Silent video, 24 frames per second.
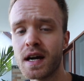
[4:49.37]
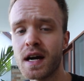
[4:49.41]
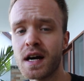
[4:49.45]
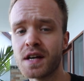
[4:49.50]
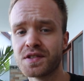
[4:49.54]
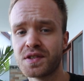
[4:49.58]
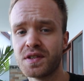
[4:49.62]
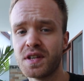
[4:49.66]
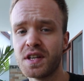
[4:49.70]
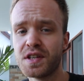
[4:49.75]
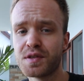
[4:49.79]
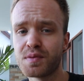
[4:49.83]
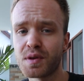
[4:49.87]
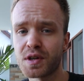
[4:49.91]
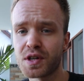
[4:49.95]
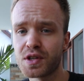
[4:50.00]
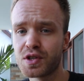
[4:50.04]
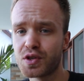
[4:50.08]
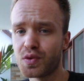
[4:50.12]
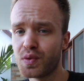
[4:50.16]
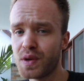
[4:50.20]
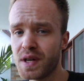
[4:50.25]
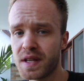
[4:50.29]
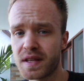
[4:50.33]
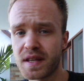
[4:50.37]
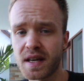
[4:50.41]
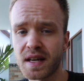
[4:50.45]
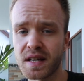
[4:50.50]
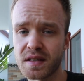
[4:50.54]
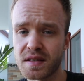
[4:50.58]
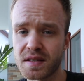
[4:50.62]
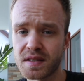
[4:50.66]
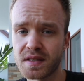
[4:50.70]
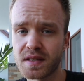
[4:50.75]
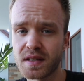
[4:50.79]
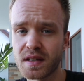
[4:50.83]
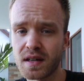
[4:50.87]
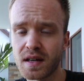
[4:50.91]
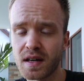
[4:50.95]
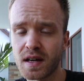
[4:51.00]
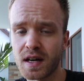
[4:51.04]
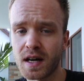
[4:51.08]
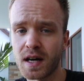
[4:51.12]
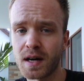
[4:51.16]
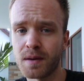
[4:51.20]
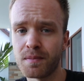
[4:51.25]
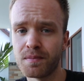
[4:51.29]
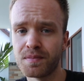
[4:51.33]
So these were the three things
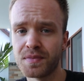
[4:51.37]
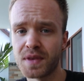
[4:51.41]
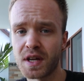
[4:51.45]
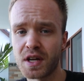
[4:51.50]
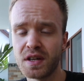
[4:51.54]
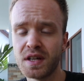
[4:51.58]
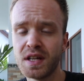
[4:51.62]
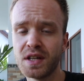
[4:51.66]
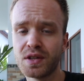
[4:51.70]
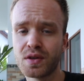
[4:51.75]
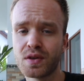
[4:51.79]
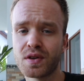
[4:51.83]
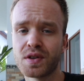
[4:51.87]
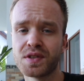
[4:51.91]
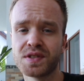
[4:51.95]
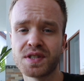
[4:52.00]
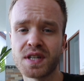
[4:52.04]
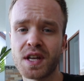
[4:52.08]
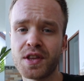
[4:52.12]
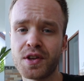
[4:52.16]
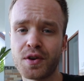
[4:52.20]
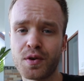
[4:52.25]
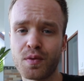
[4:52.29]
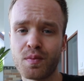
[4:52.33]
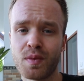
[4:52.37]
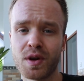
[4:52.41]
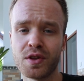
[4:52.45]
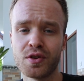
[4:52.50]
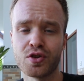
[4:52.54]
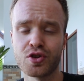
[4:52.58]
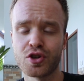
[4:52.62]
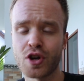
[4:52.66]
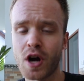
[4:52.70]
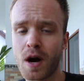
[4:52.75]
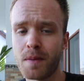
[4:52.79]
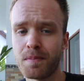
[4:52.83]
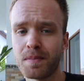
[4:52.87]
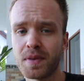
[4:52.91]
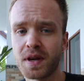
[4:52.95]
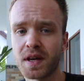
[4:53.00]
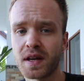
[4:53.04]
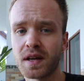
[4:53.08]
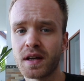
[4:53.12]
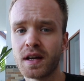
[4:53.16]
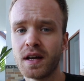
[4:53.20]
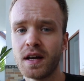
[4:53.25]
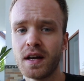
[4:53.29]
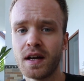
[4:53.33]
that you need to consider when you're
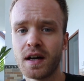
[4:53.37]
shopping